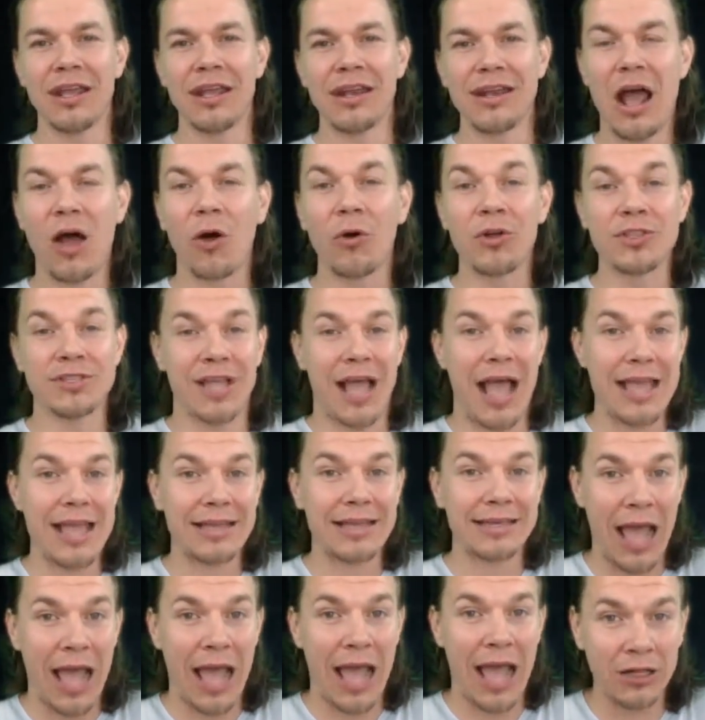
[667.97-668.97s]
Now, it's high
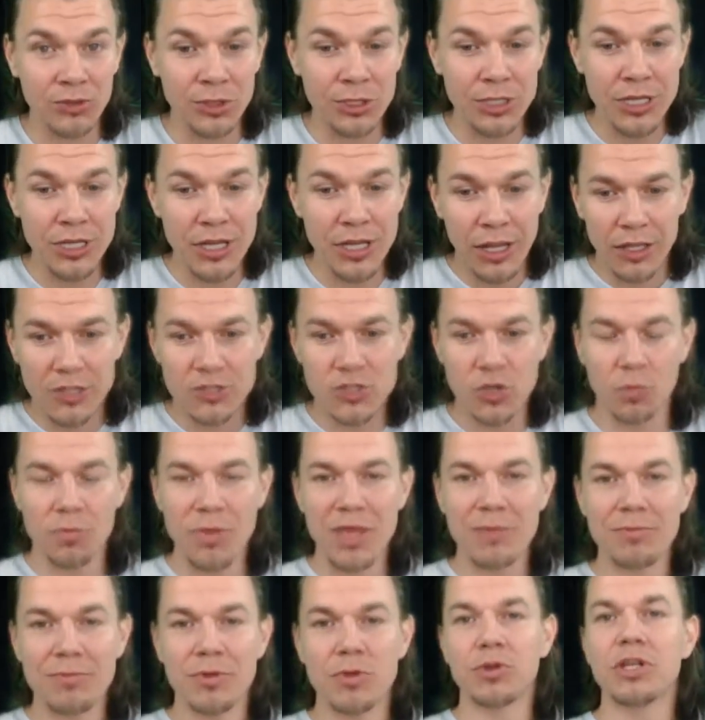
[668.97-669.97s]
calorie, so
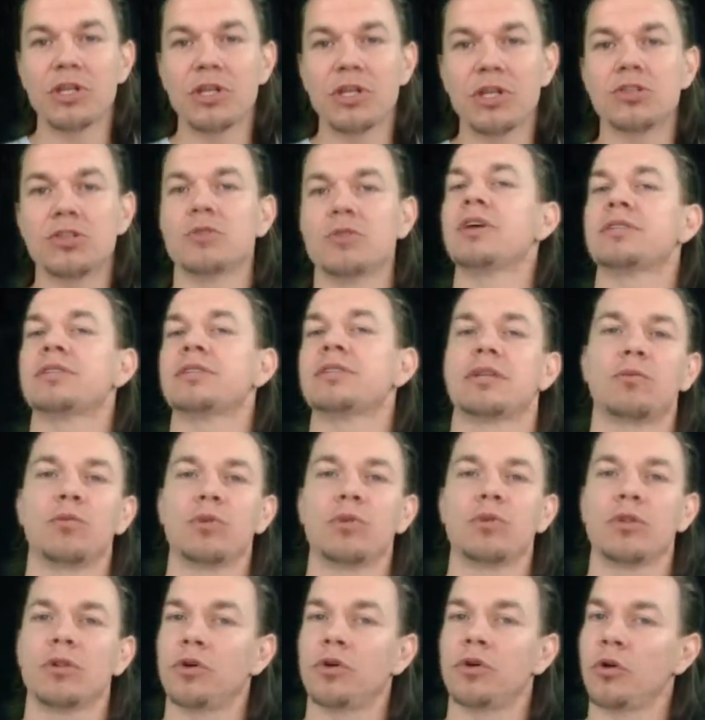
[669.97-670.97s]
maybe we need to mix it in
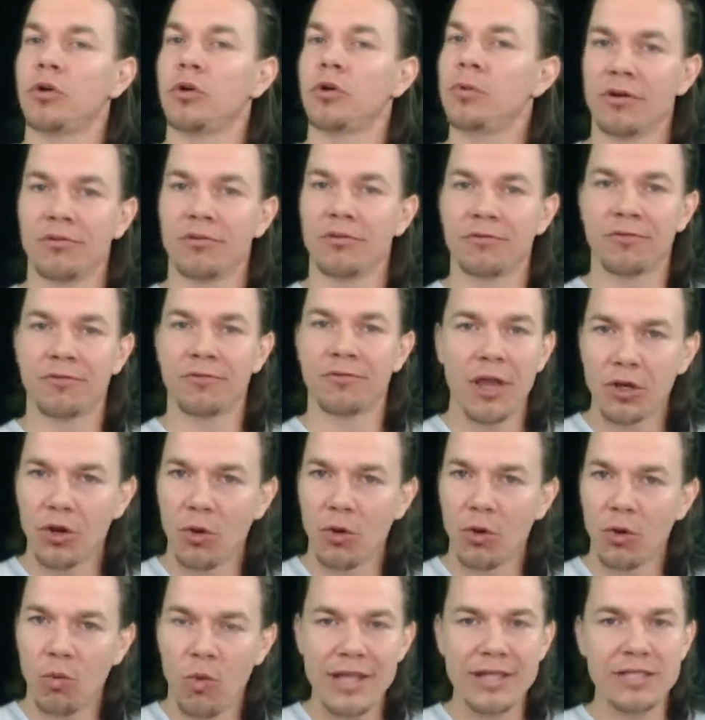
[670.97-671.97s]
with a little bit of,
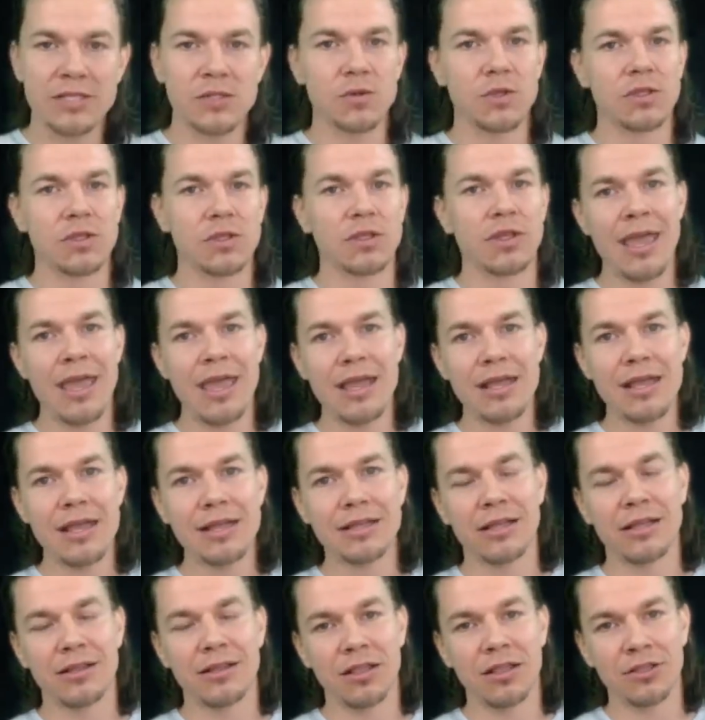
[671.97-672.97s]
whites and
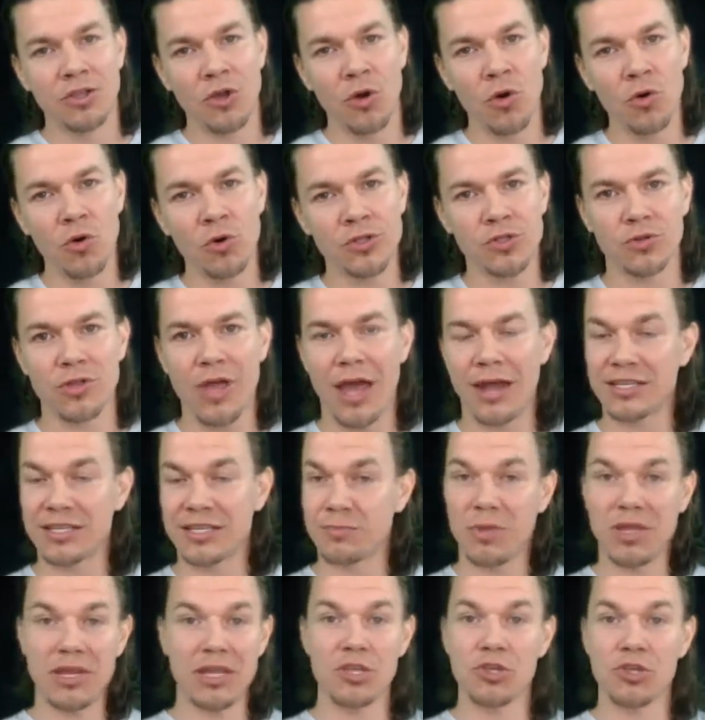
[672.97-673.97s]
egg and yolks, so not
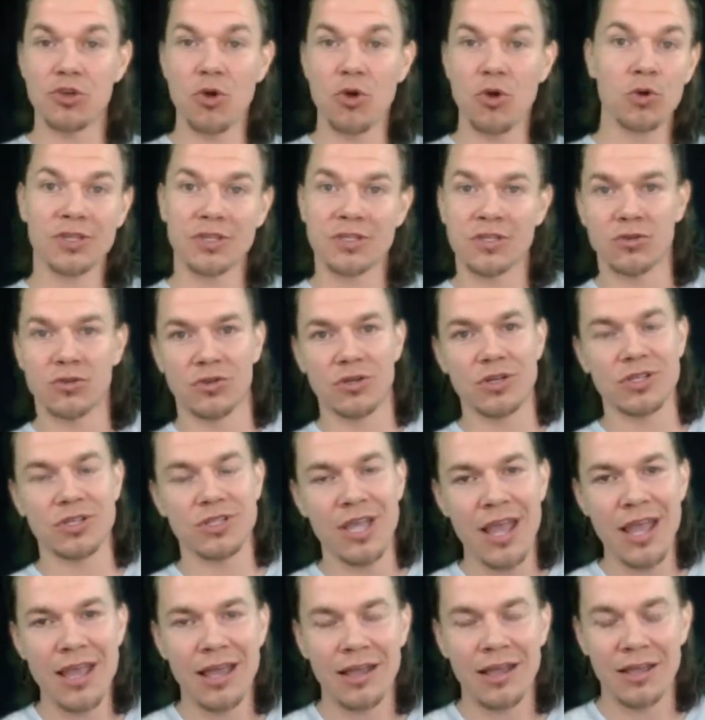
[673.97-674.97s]
as many yolks as there is
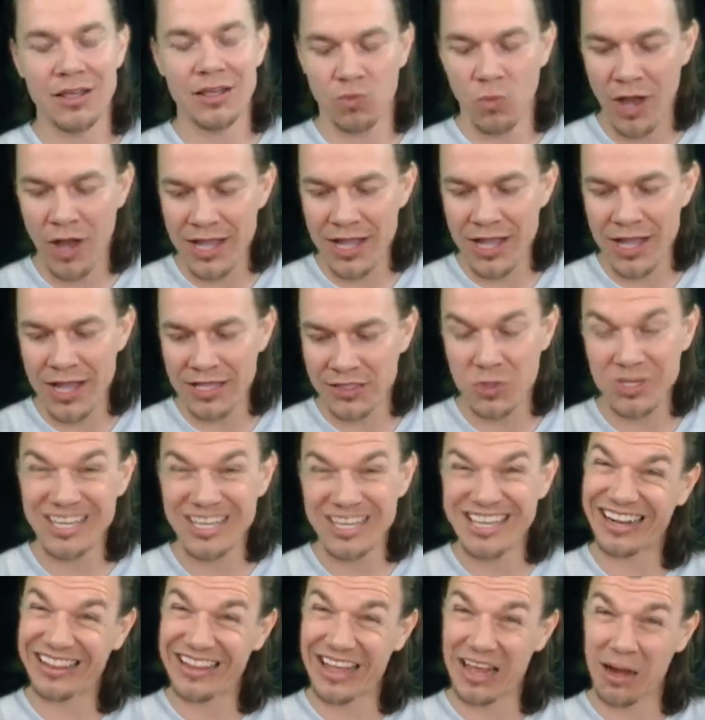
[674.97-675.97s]
as whites, because we
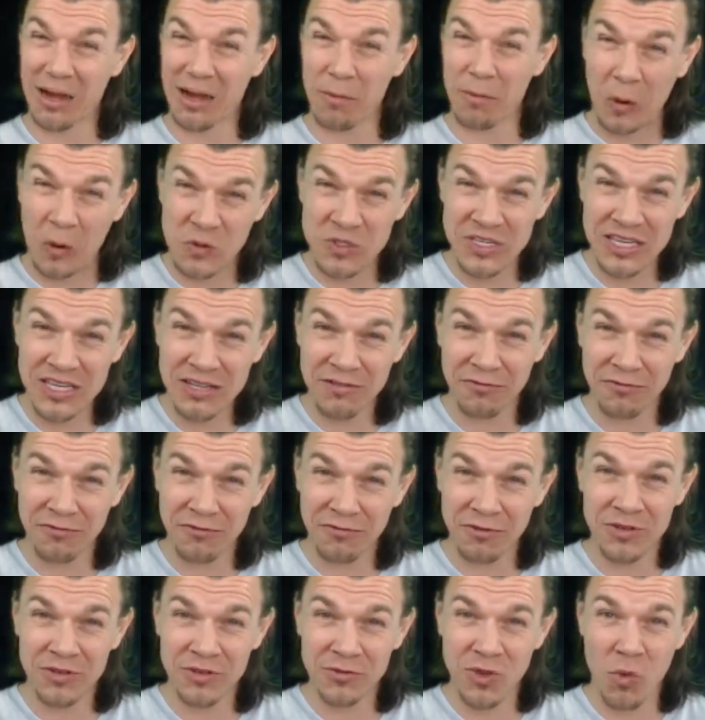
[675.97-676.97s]
can get a lot of protein
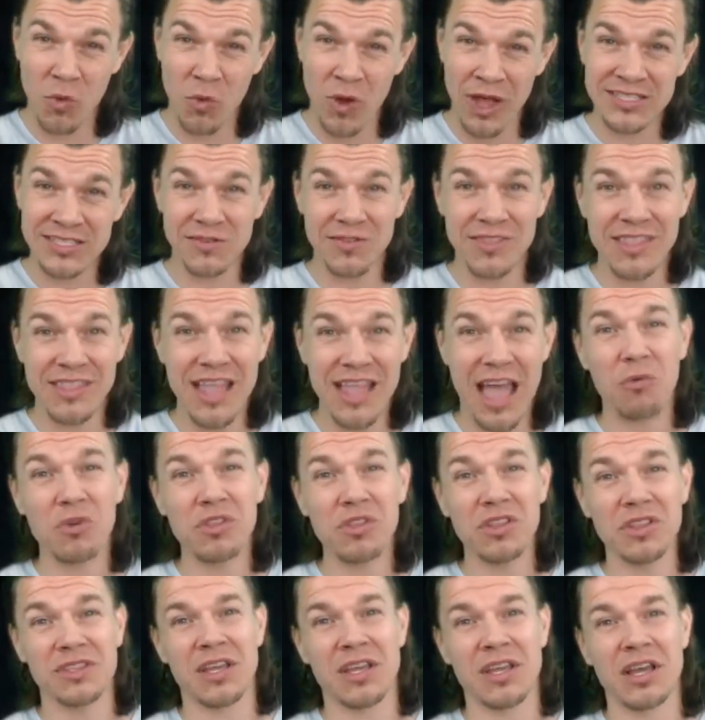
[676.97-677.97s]
from the whites, not
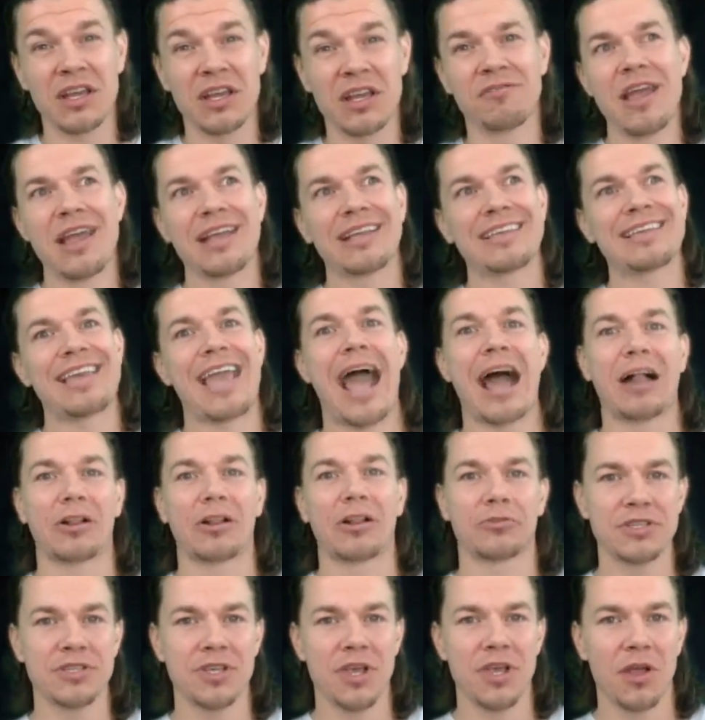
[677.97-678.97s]
with a ton of
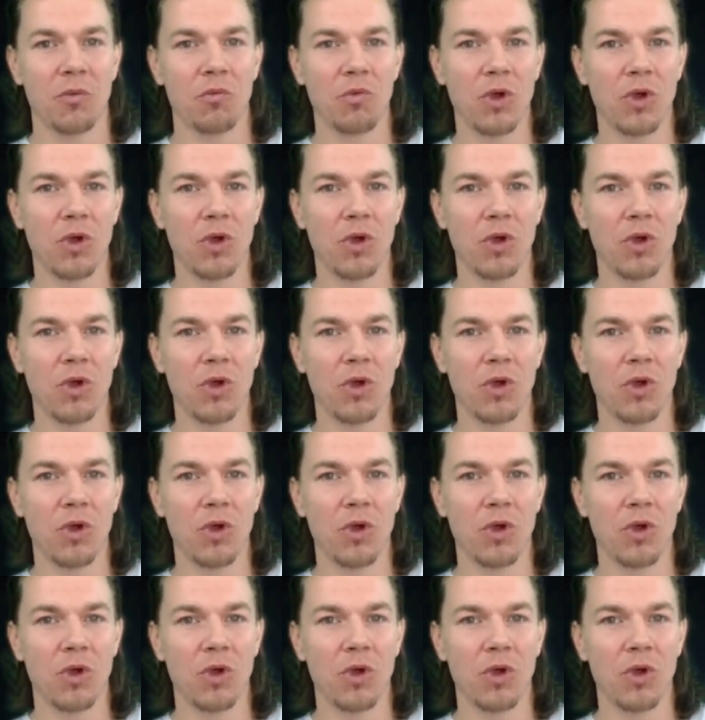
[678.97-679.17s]
calories,